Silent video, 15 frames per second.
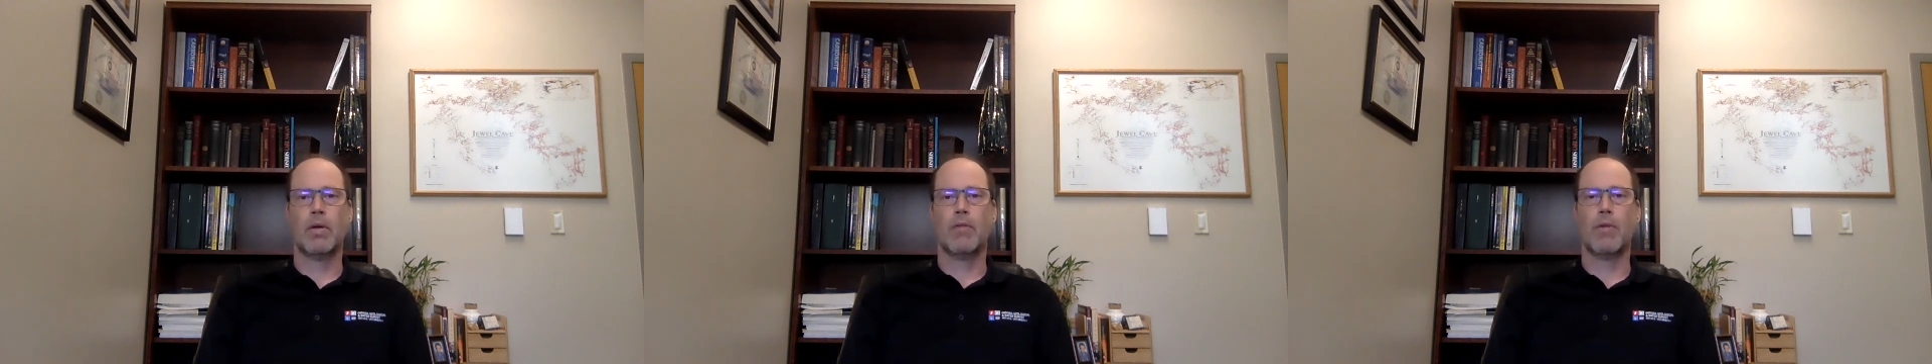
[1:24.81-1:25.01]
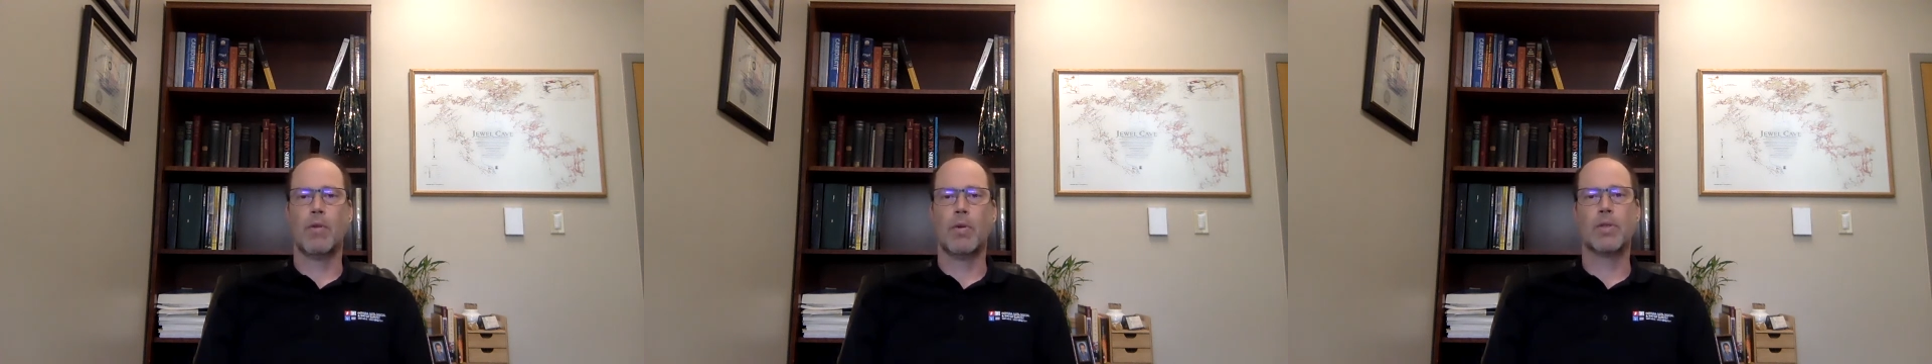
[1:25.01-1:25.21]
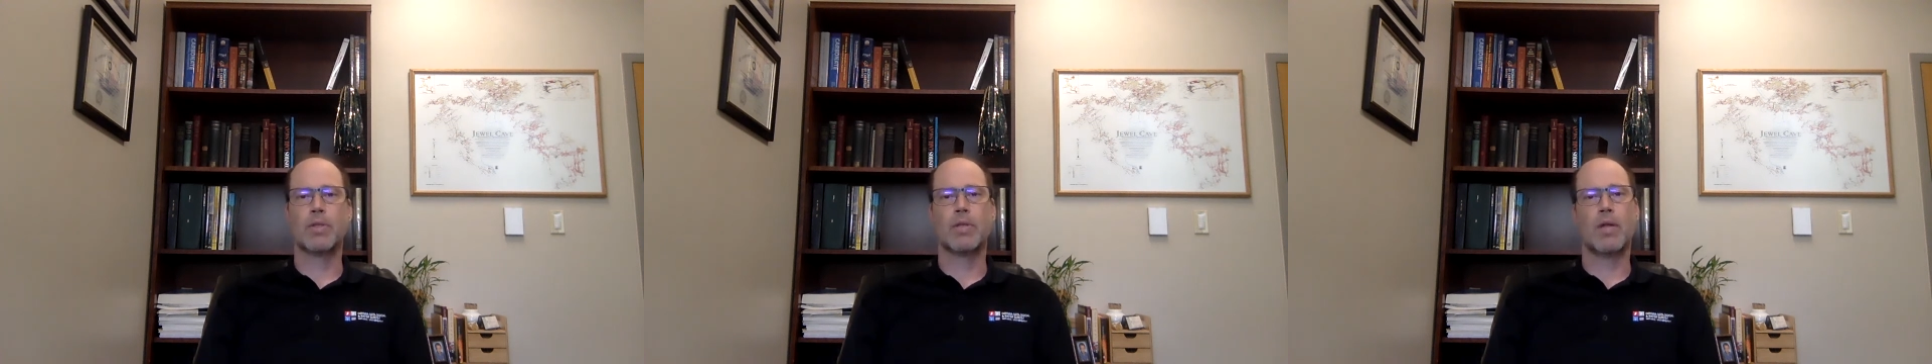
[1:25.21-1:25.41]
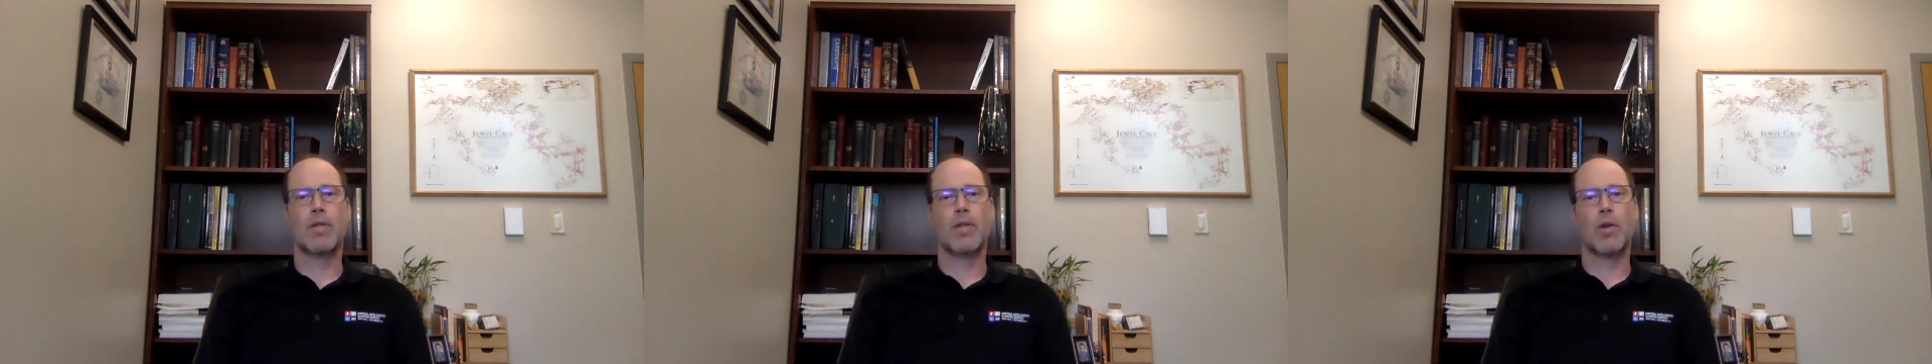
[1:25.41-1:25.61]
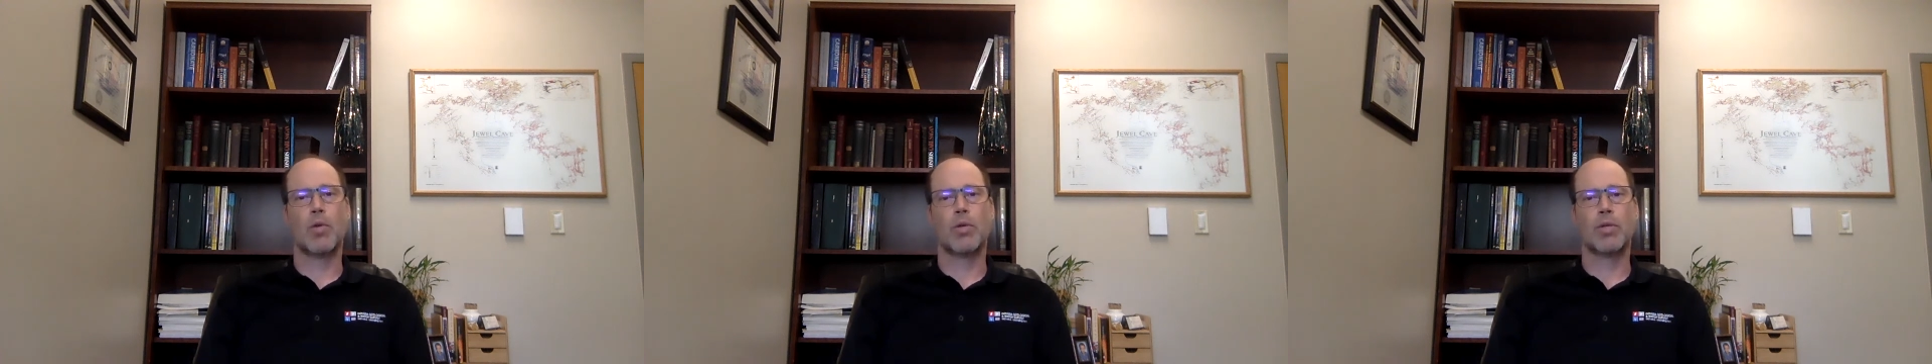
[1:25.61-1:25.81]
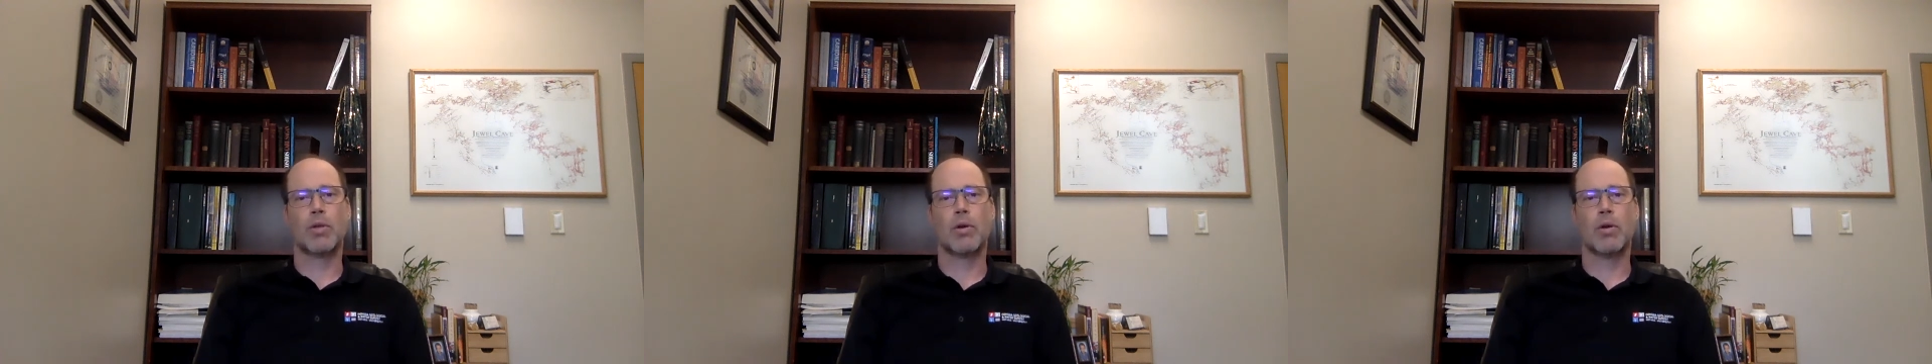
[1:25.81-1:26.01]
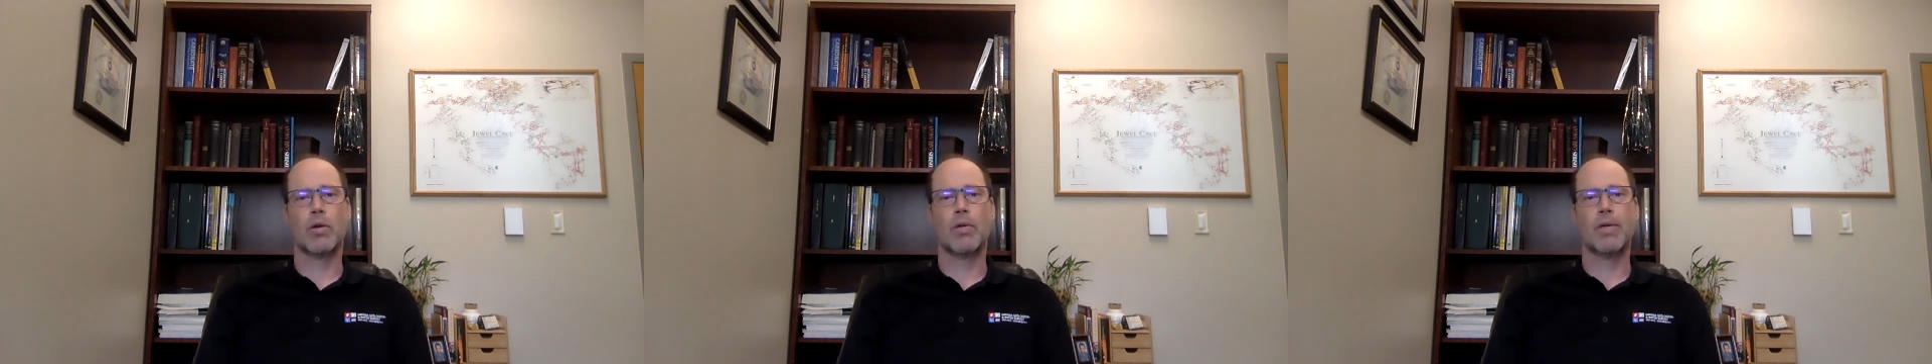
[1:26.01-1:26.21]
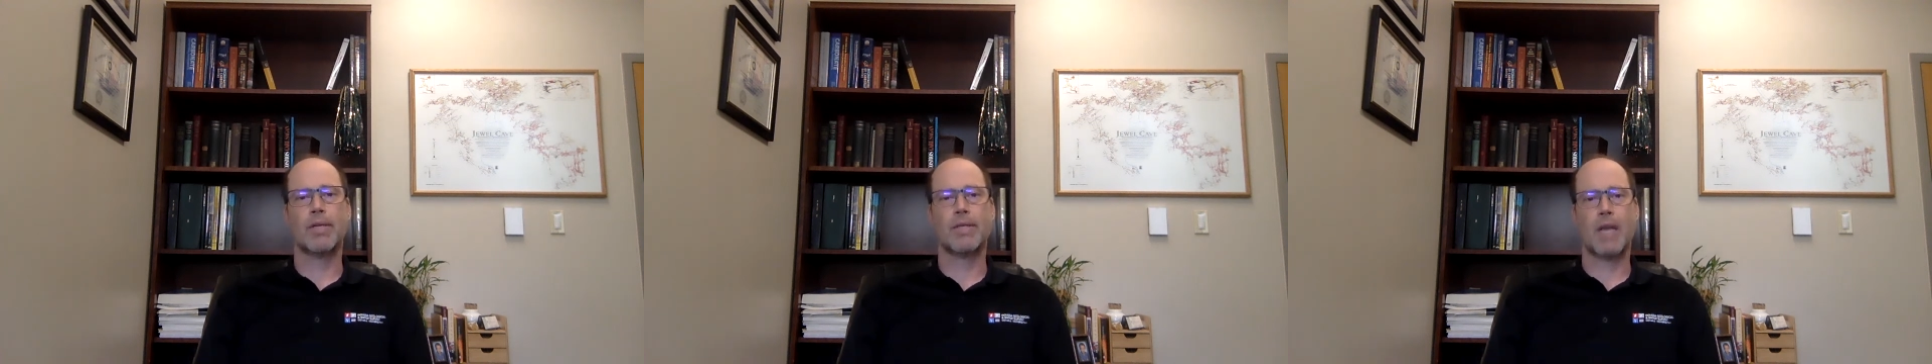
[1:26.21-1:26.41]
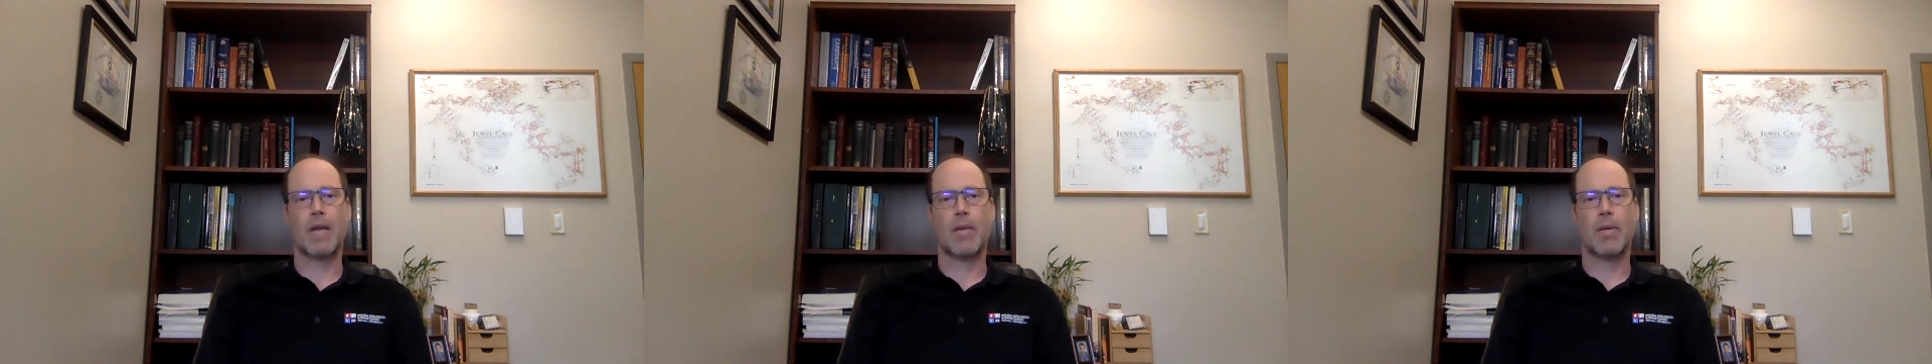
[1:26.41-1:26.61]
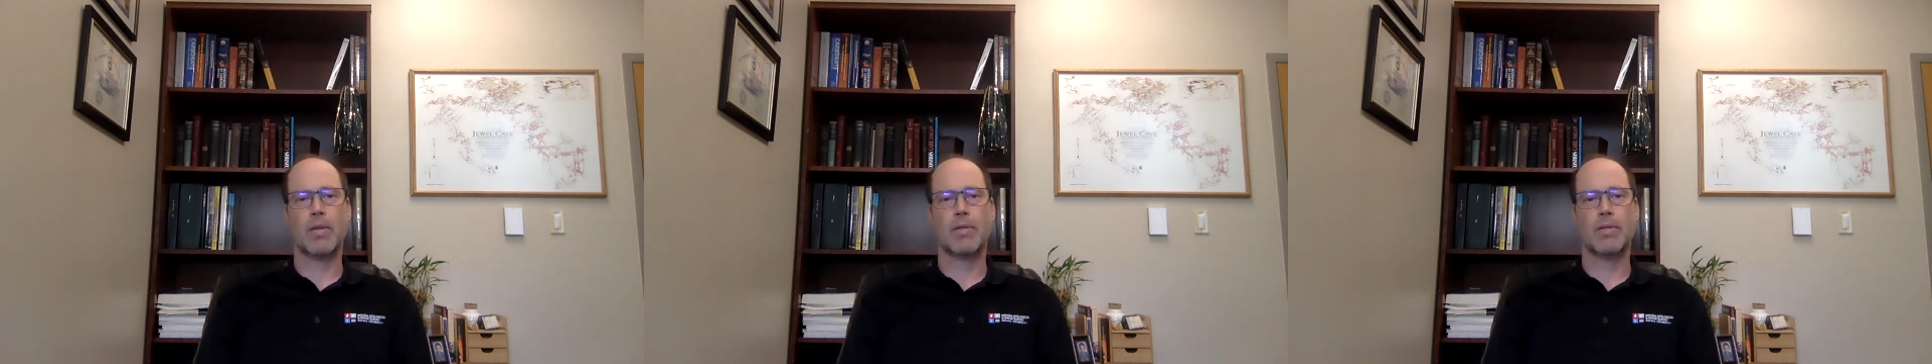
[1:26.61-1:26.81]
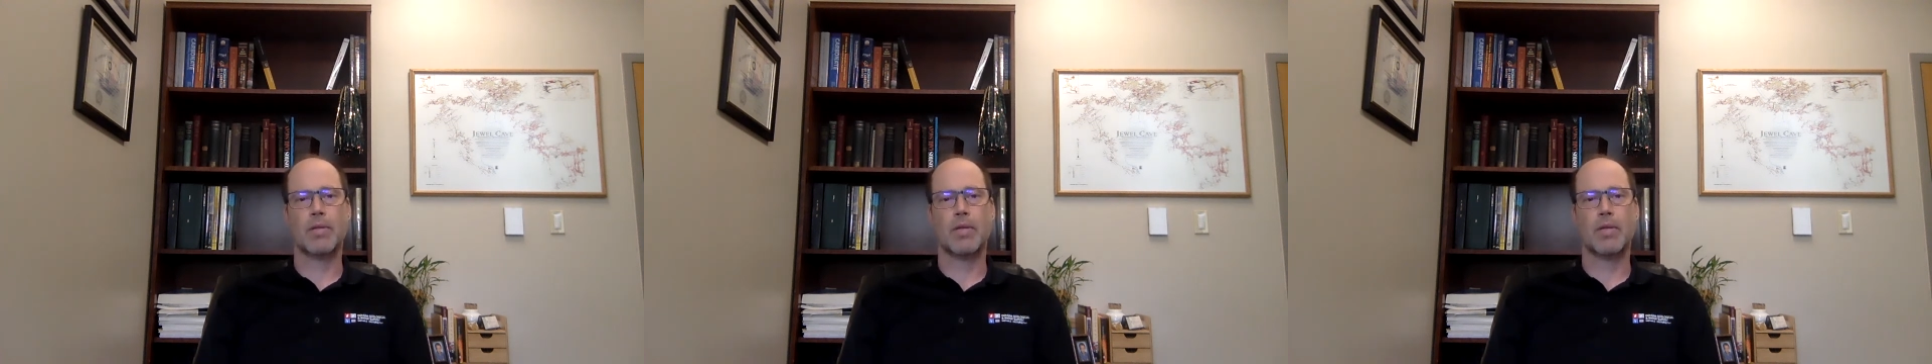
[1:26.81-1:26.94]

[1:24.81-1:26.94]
focused on the quaternary sediments